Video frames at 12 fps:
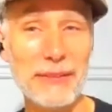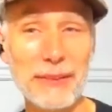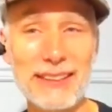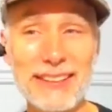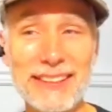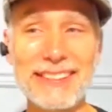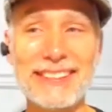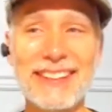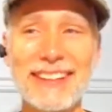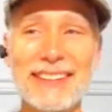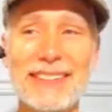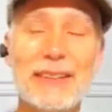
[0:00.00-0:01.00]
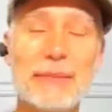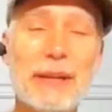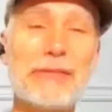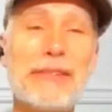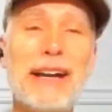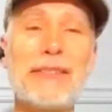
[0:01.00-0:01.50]
which is
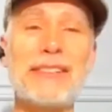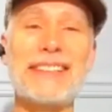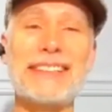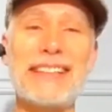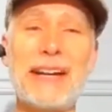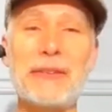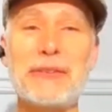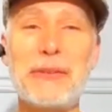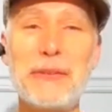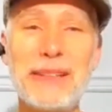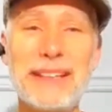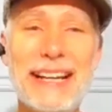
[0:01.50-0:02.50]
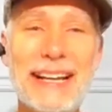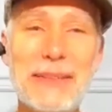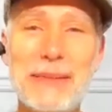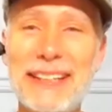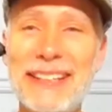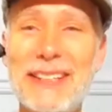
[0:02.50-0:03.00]
about 5 or 6 hours from
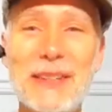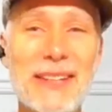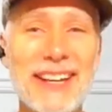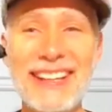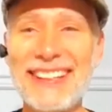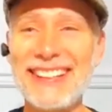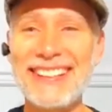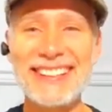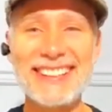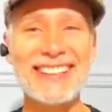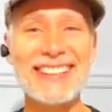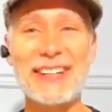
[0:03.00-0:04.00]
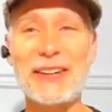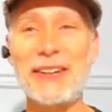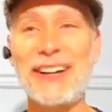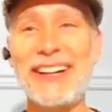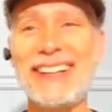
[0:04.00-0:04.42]
Atlanta, but it's okay. It's all right.